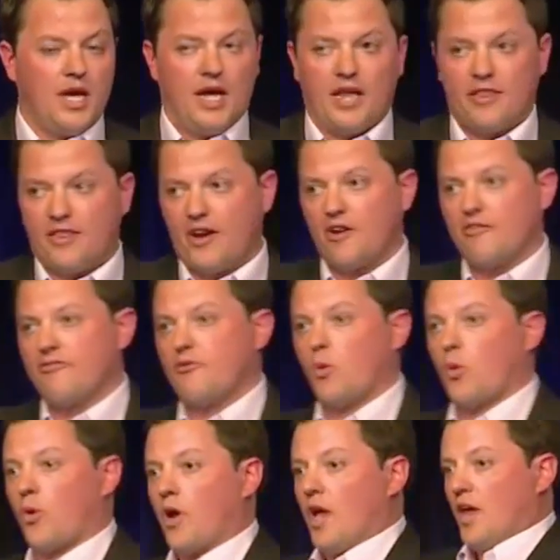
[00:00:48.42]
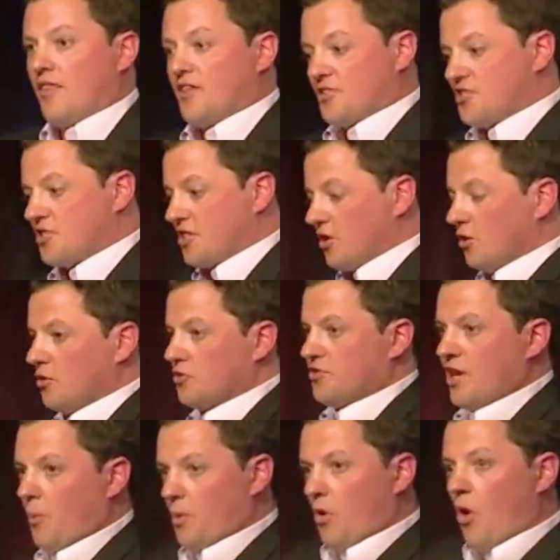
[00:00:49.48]
And therefore, the skills
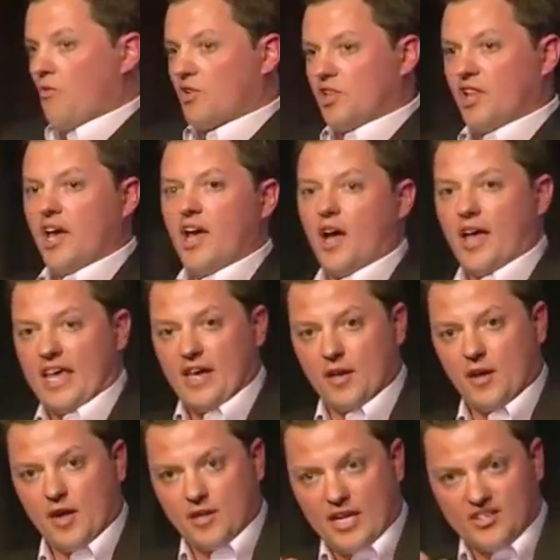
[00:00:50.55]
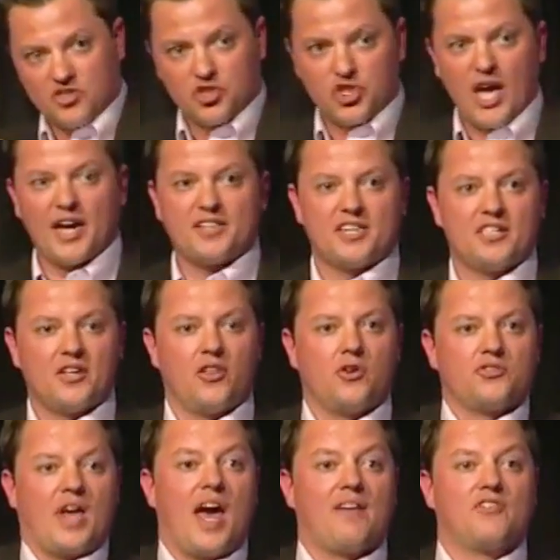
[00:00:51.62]
that we overlay and, and inject into
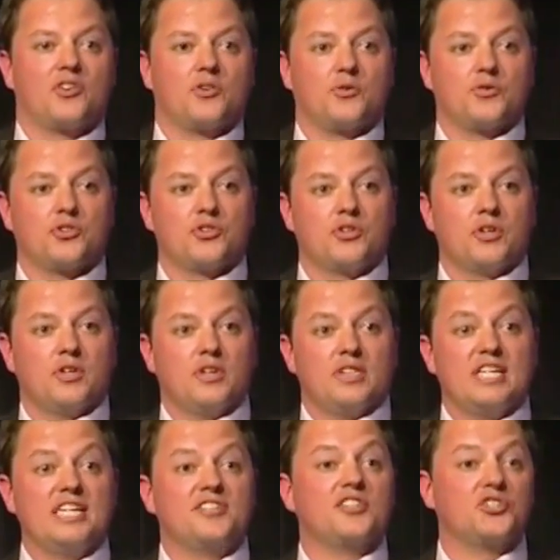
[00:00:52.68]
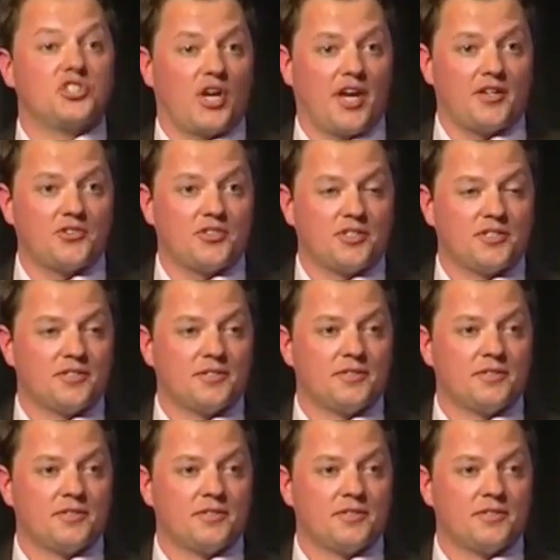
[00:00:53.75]
those avenues need to change.